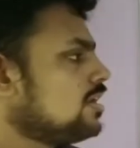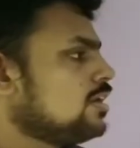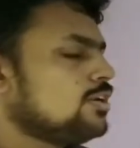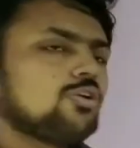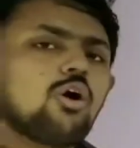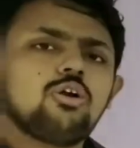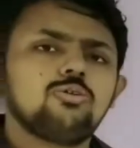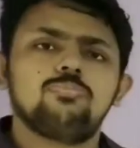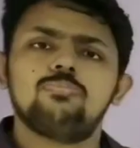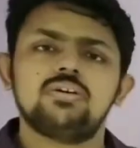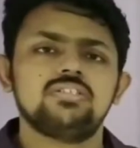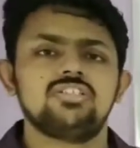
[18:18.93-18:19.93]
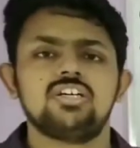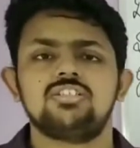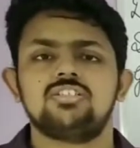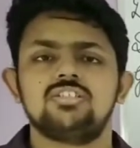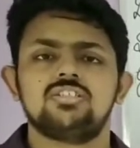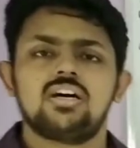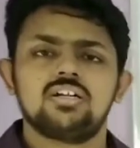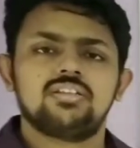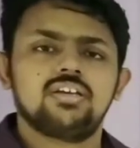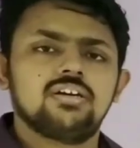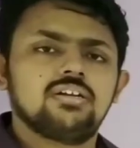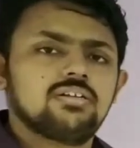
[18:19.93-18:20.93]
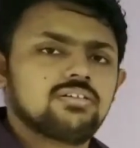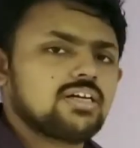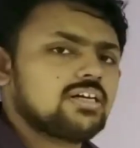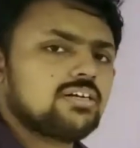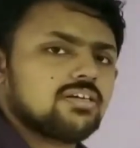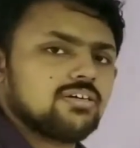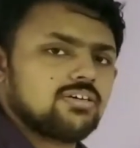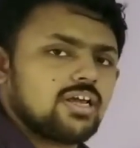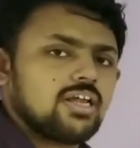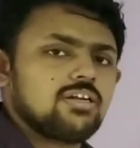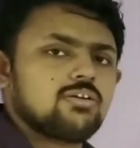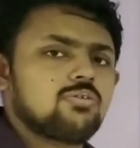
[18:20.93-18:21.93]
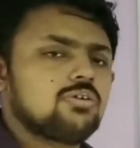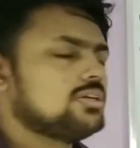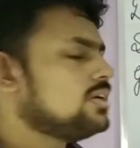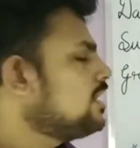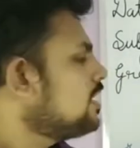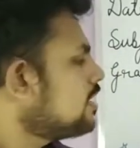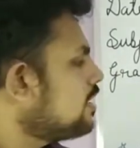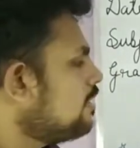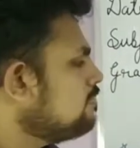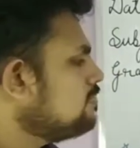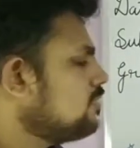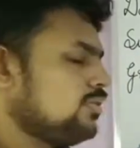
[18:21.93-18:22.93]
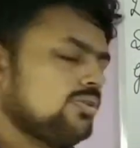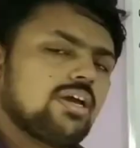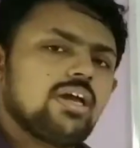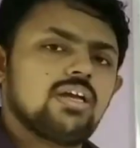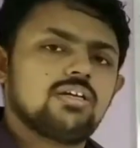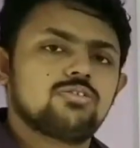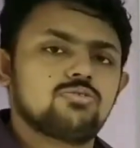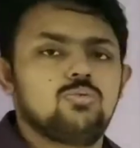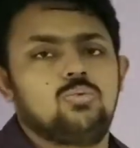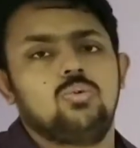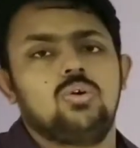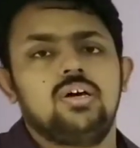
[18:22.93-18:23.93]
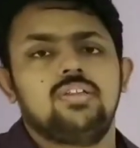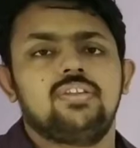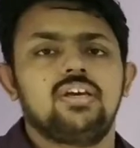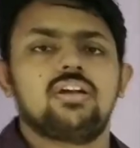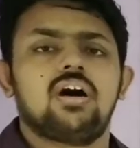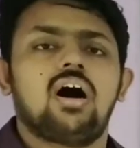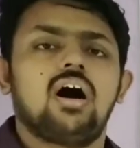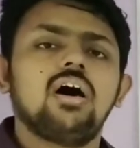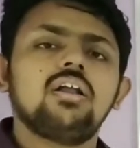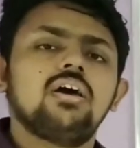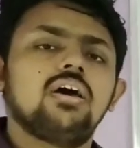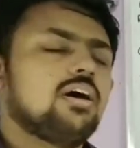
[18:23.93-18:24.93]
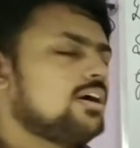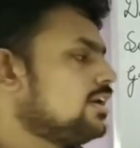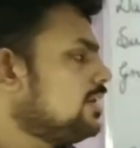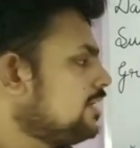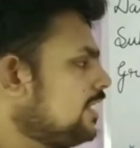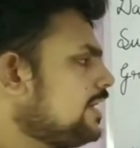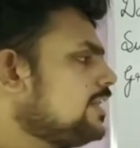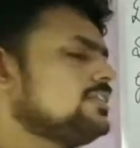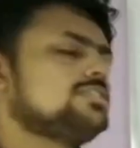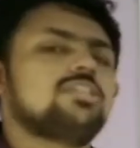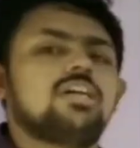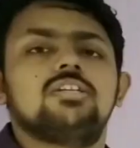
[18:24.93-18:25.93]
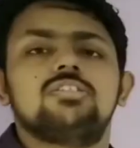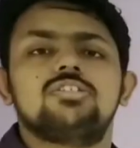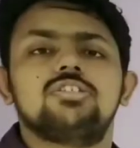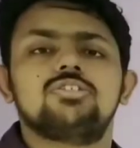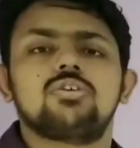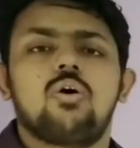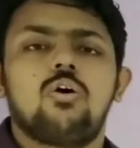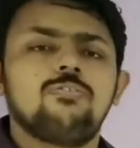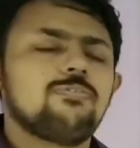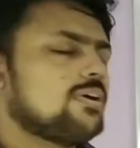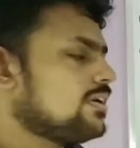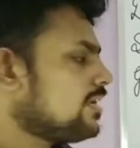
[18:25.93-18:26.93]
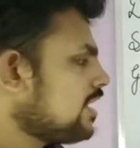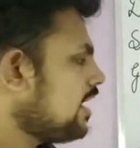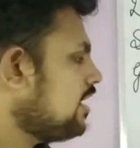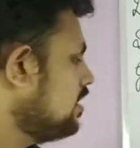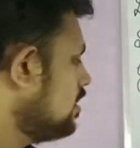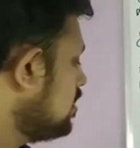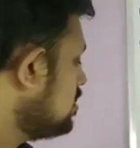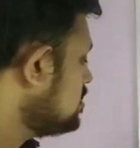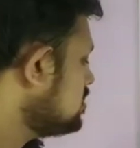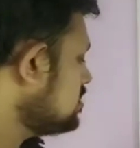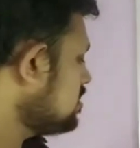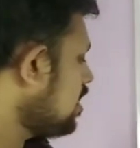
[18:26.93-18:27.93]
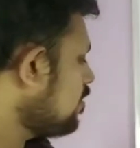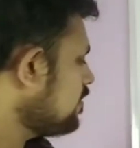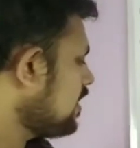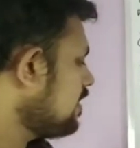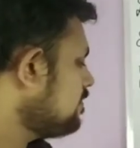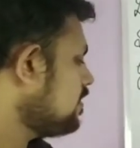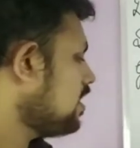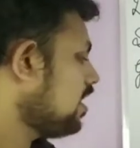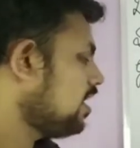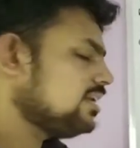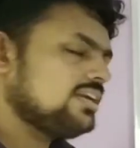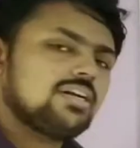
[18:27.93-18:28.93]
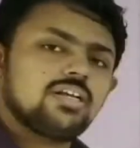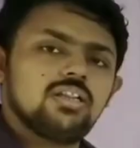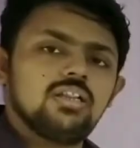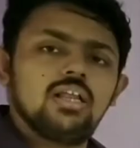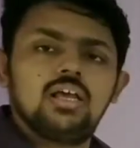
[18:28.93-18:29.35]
not much chances are there that rain could come. Okay, so there are little chances of rain. Now we have a little.